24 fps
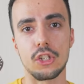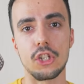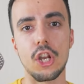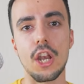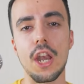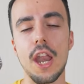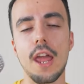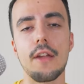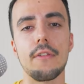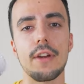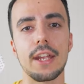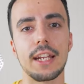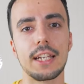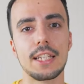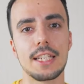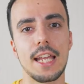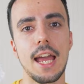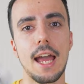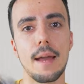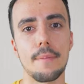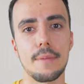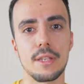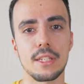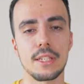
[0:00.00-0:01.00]
generic
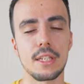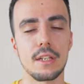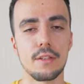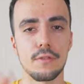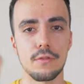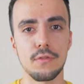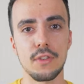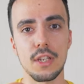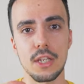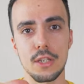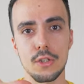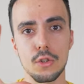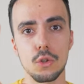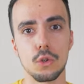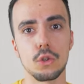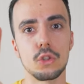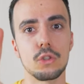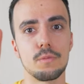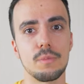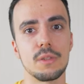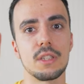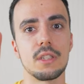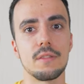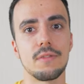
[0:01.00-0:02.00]
tab is going to fit your
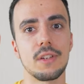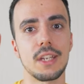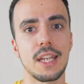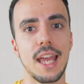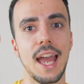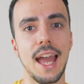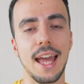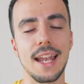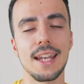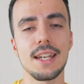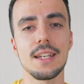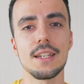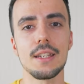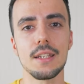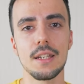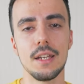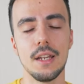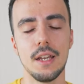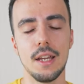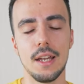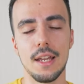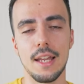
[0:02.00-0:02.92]
specific hand